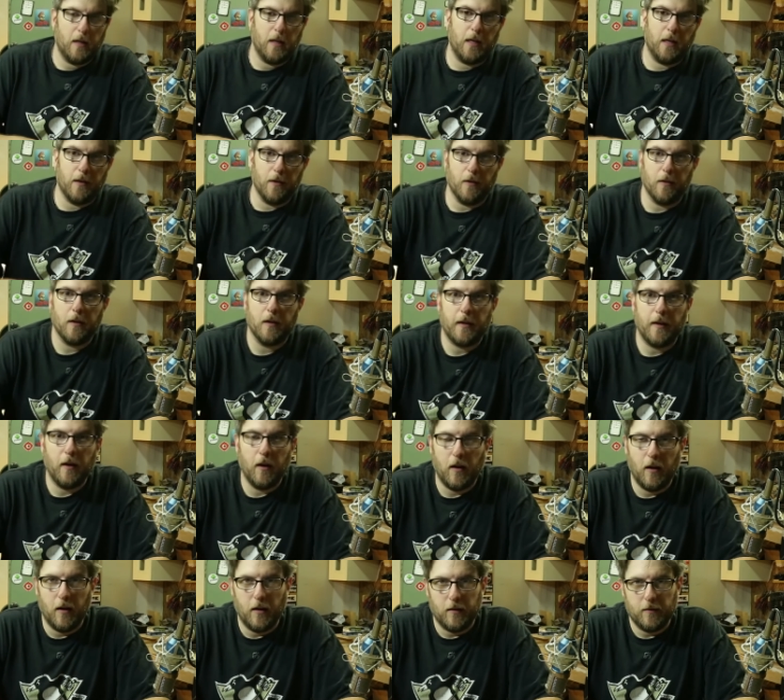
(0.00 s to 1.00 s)
here,
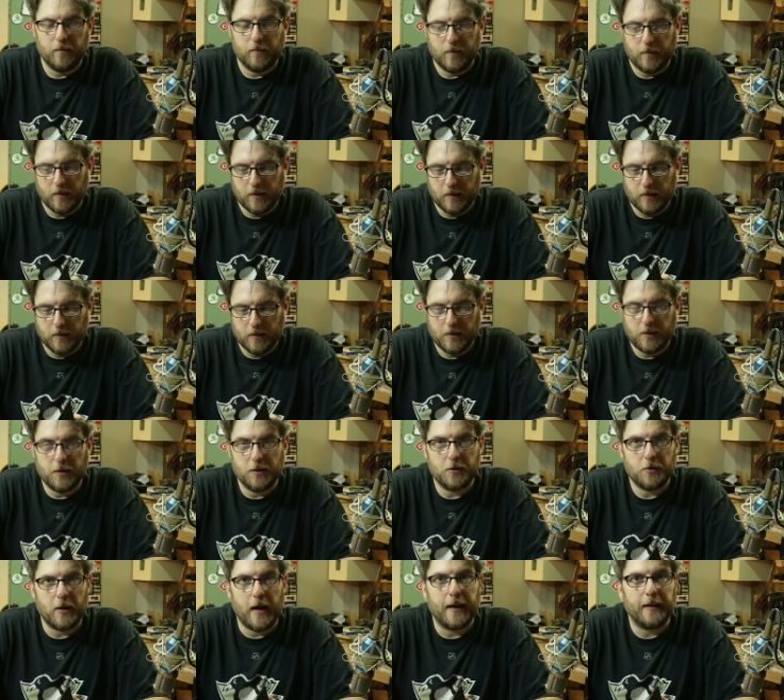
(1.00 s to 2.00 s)
uh, just
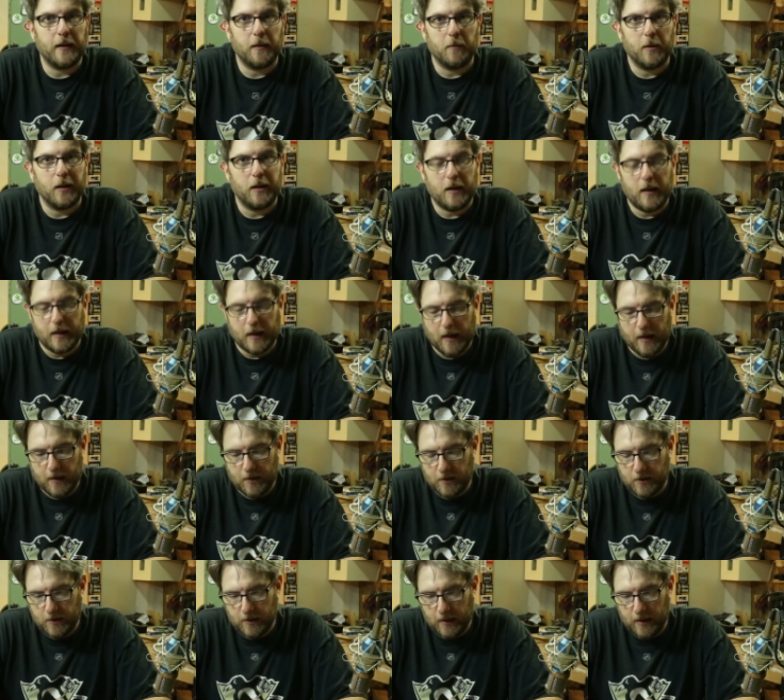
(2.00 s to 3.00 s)
distracting me. I kind
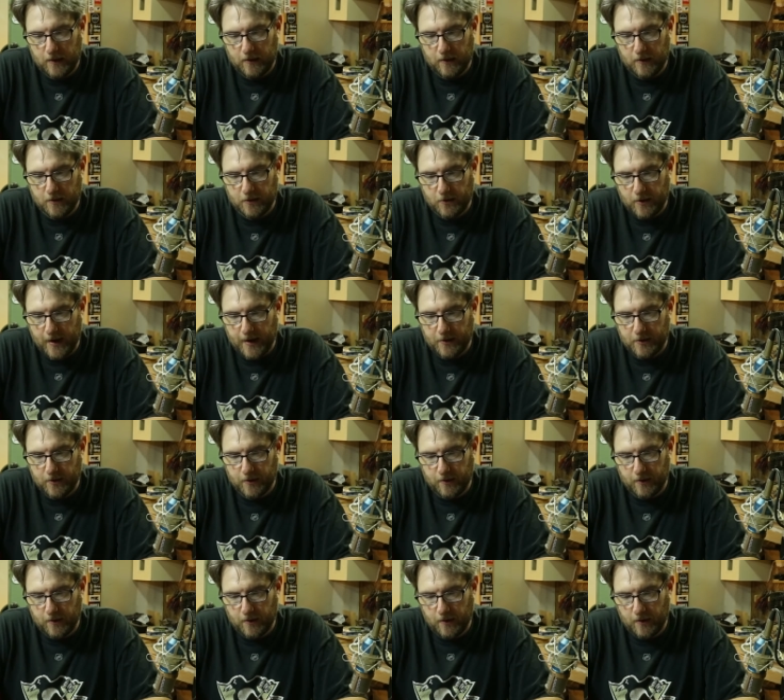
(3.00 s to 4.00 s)
of just need the
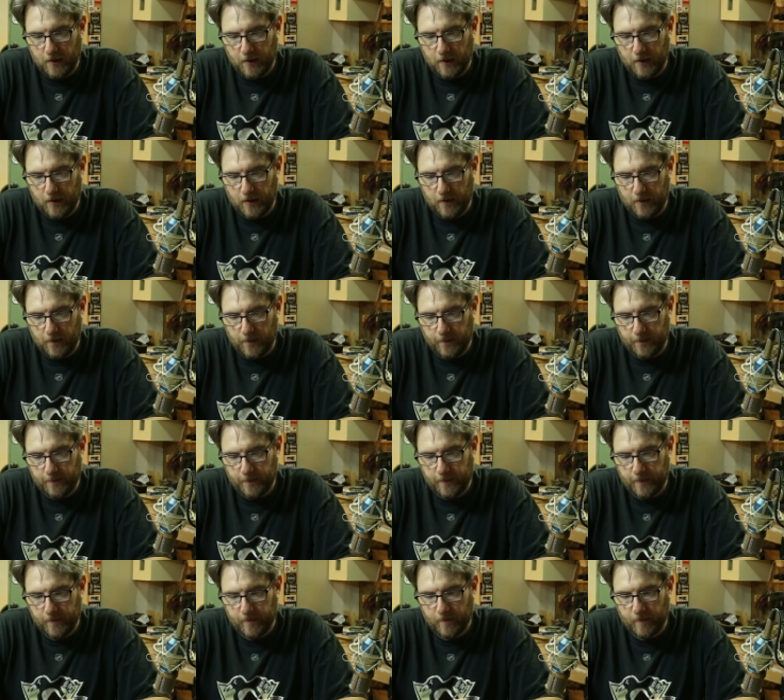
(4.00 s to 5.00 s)
distraction. Um,
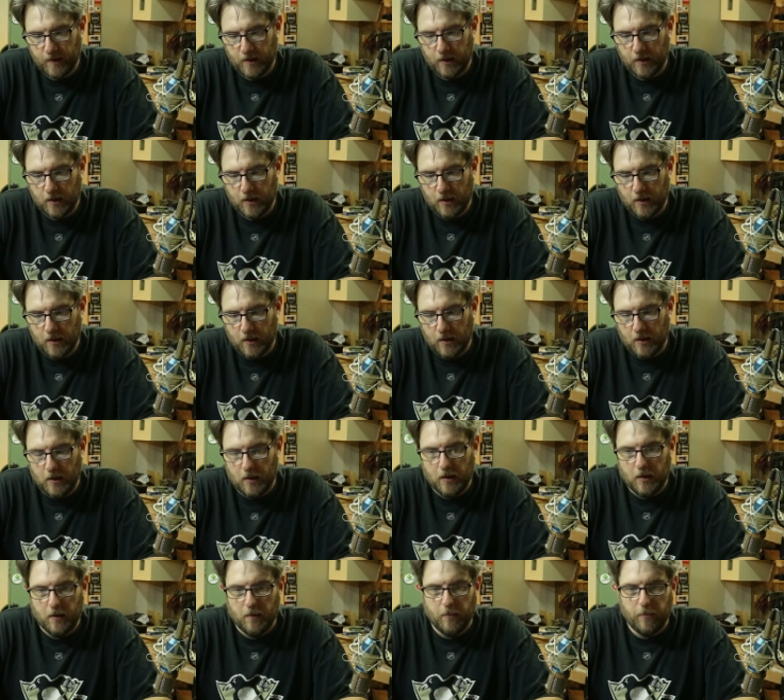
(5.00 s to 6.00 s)

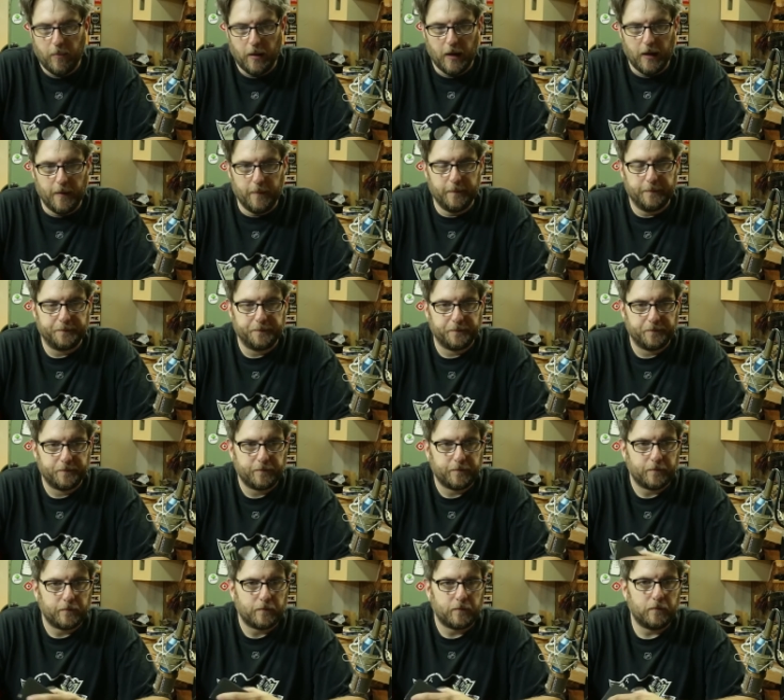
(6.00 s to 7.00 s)
but
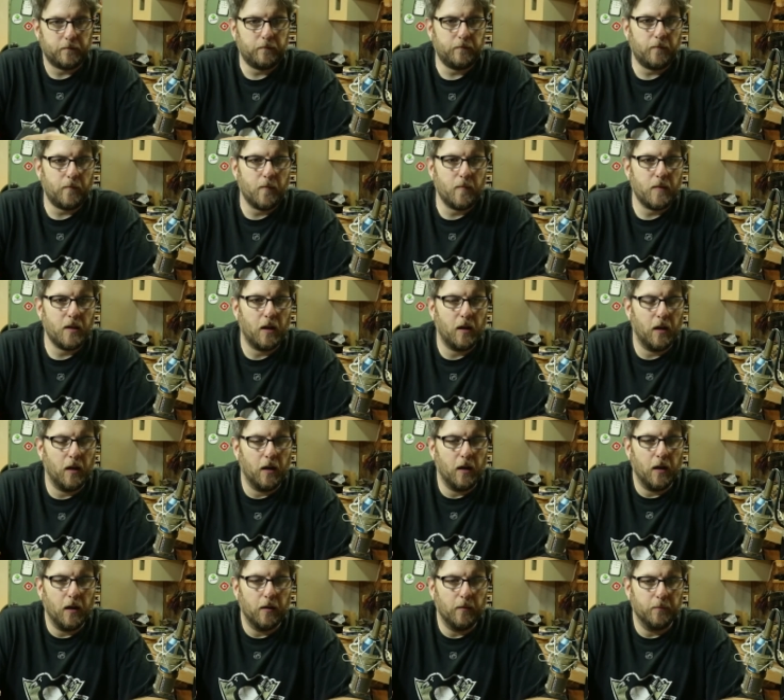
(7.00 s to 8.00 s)

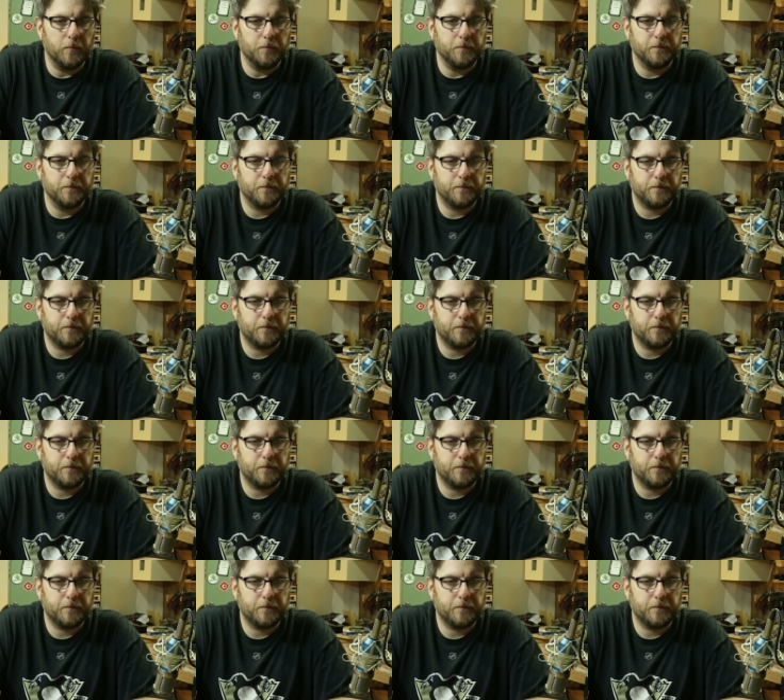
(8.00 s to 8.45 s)
um,